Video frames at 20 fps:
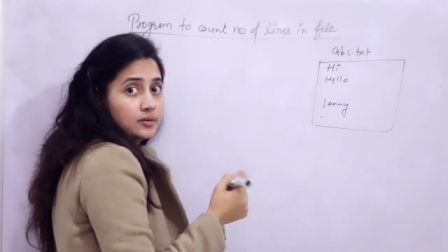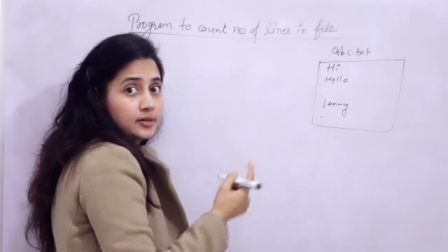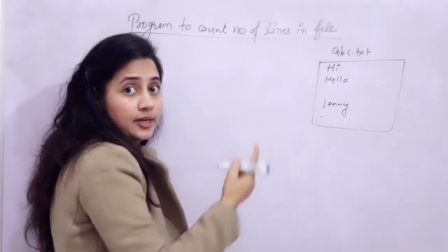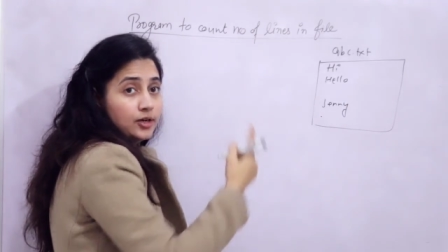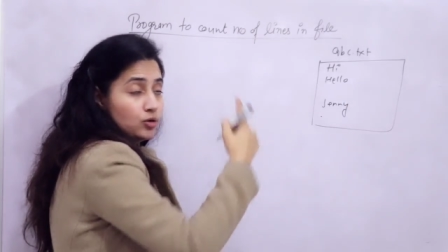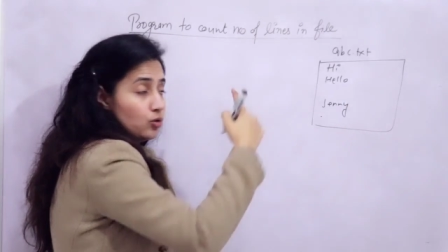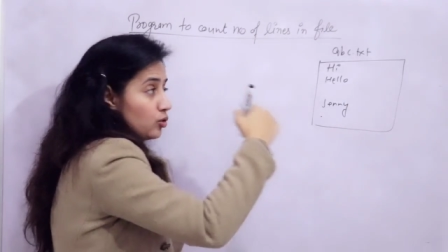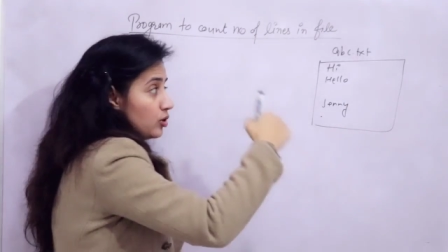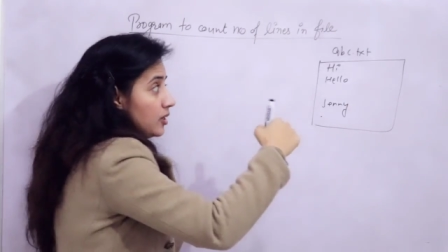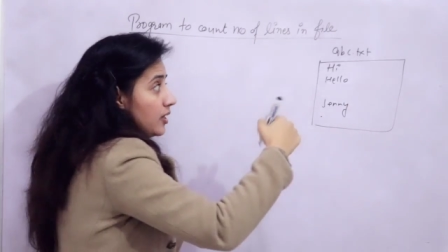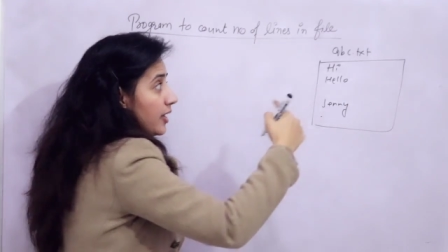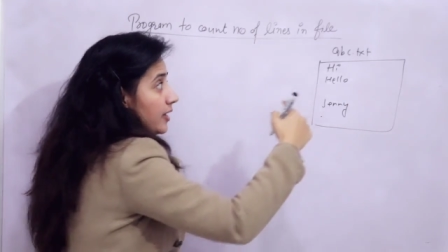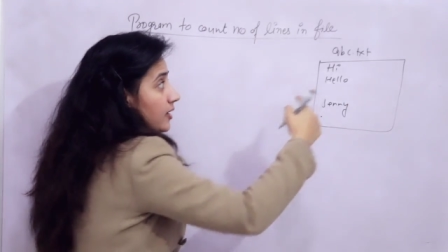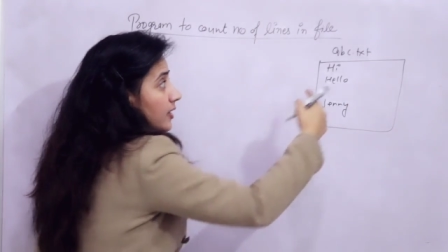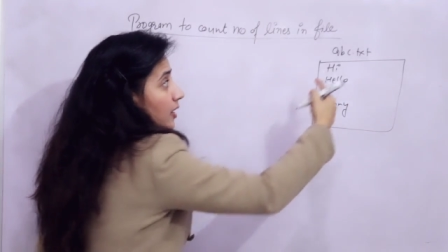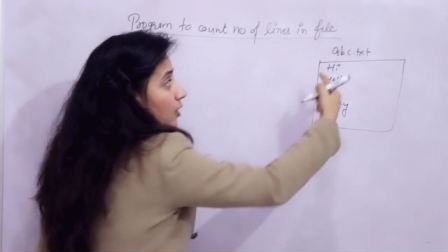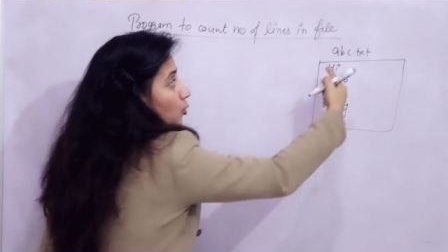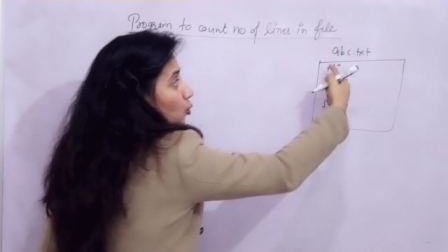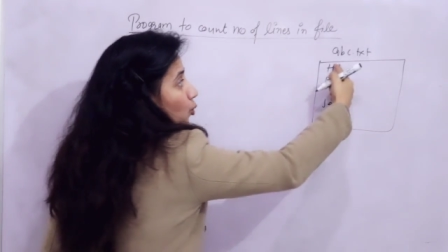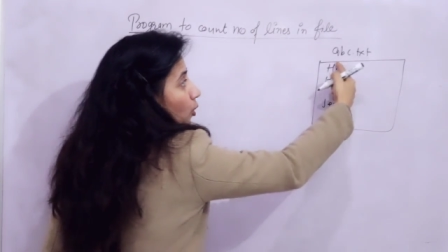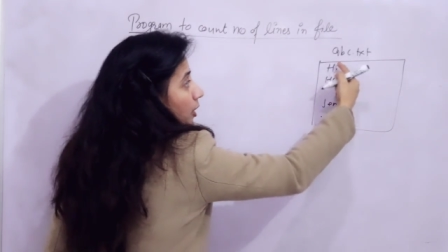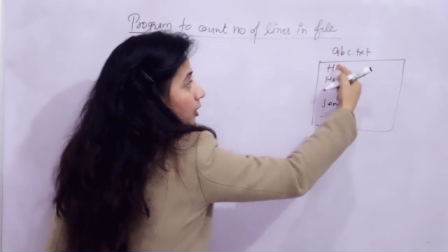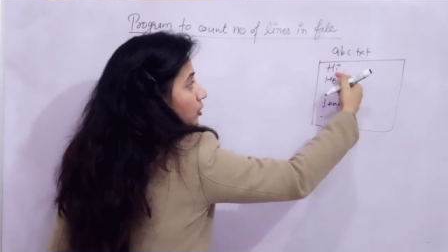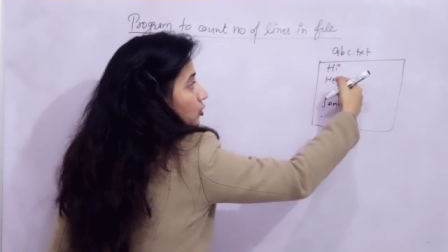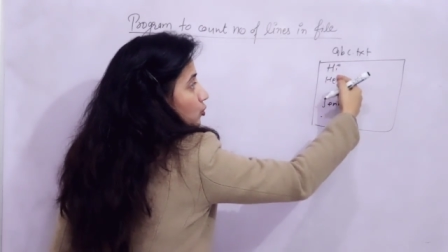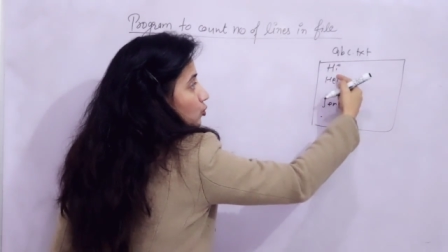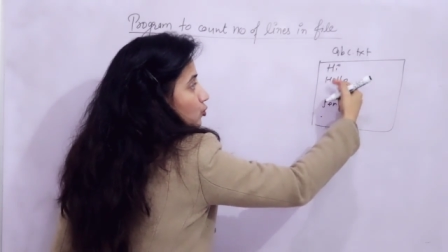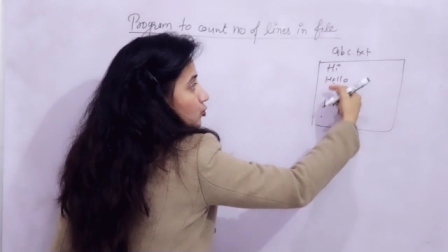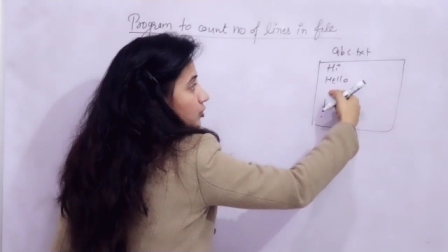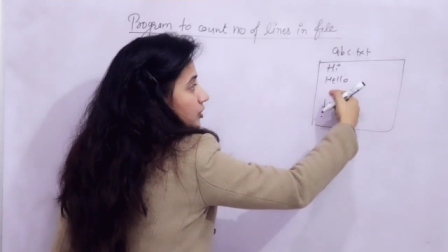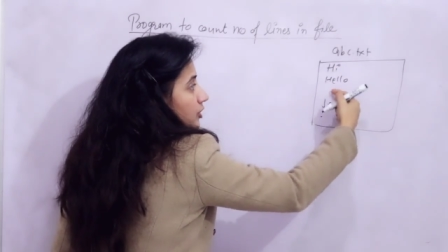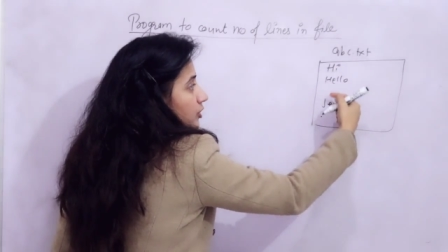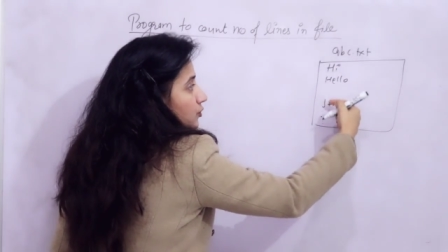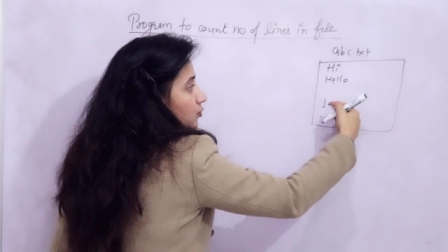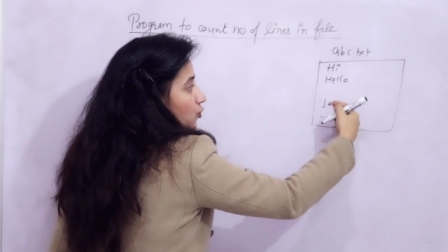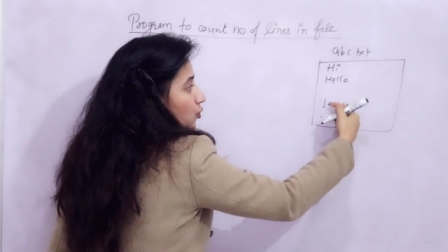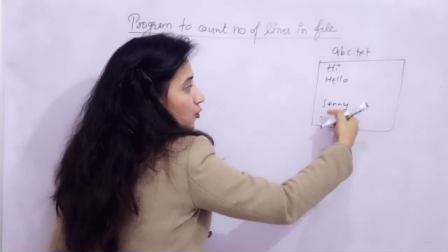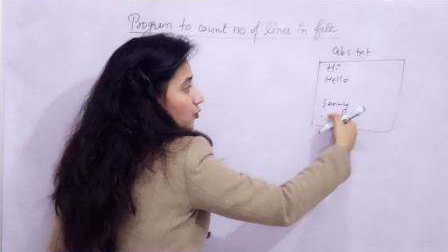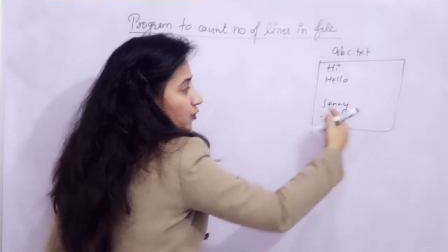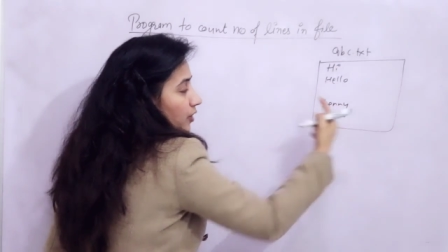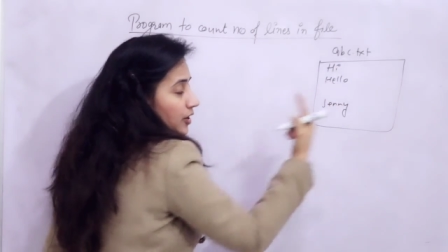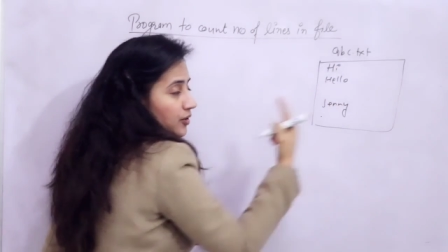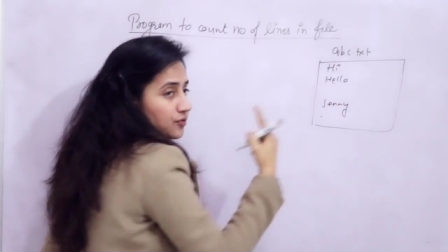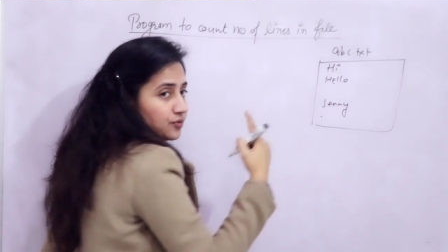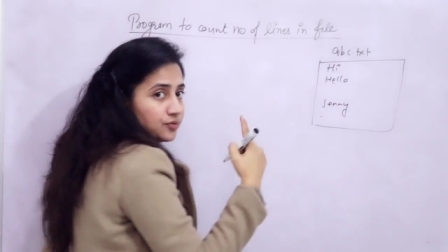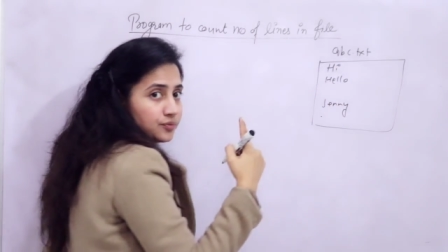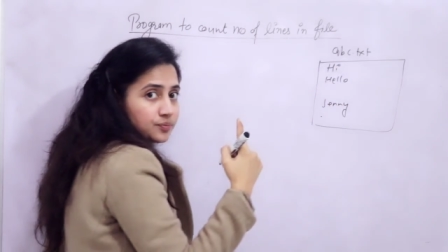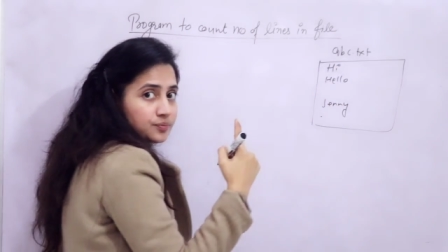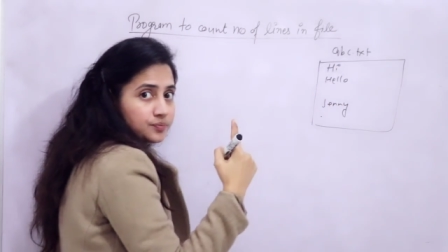then total line are 1, 2, 3, 4, 5.